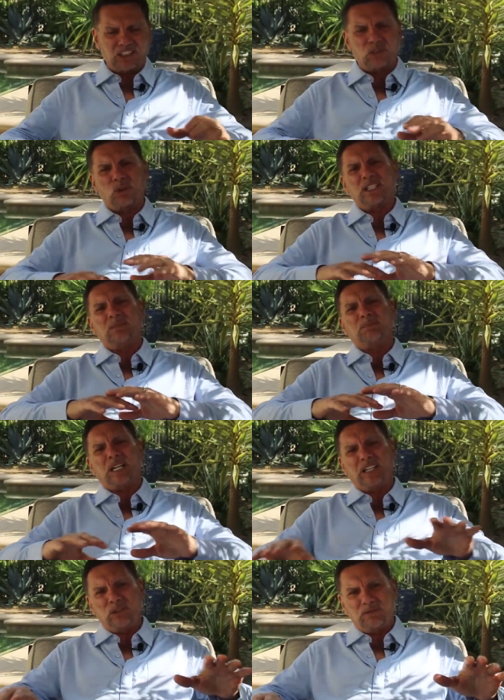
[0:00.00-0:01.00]
She wanted to
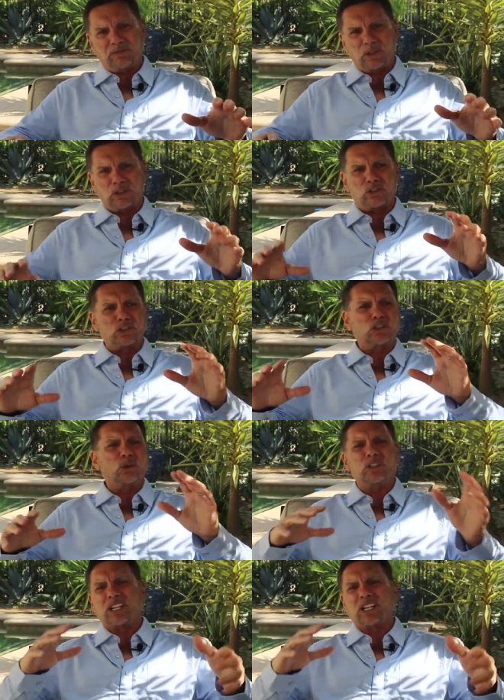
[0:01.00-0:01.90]
buy new furniture. She always